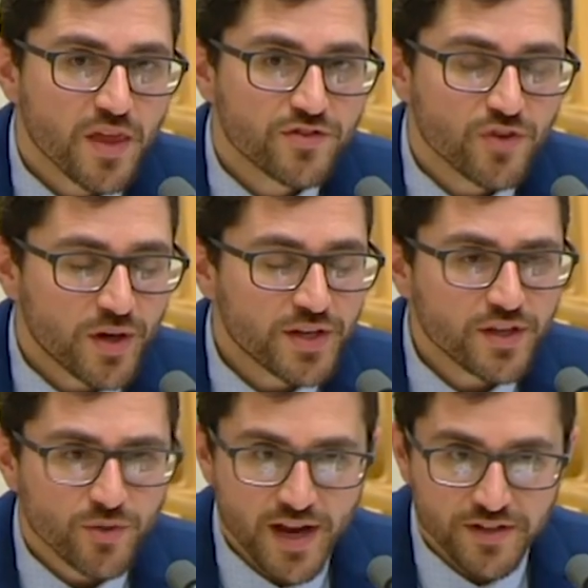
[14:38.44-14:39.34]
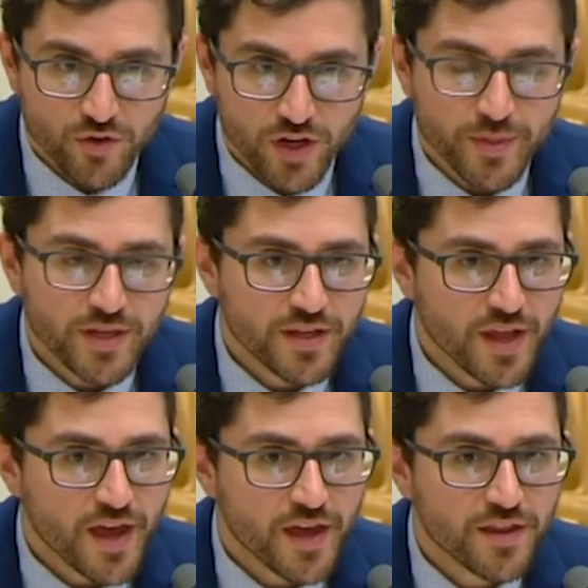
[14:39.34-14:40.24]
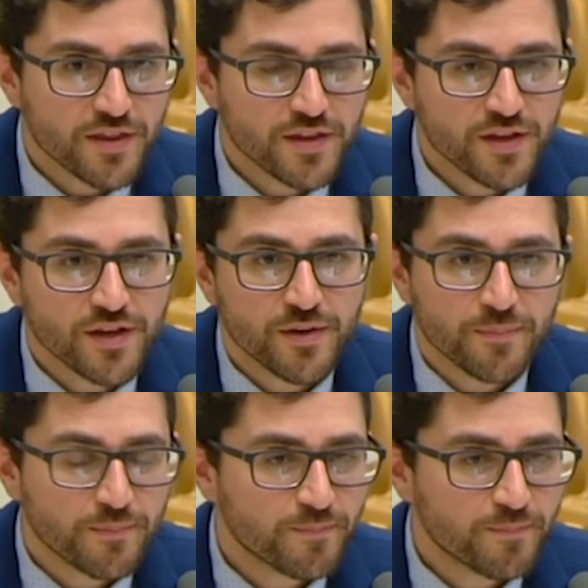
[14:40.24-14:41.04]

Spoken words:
So under the grant agreement, the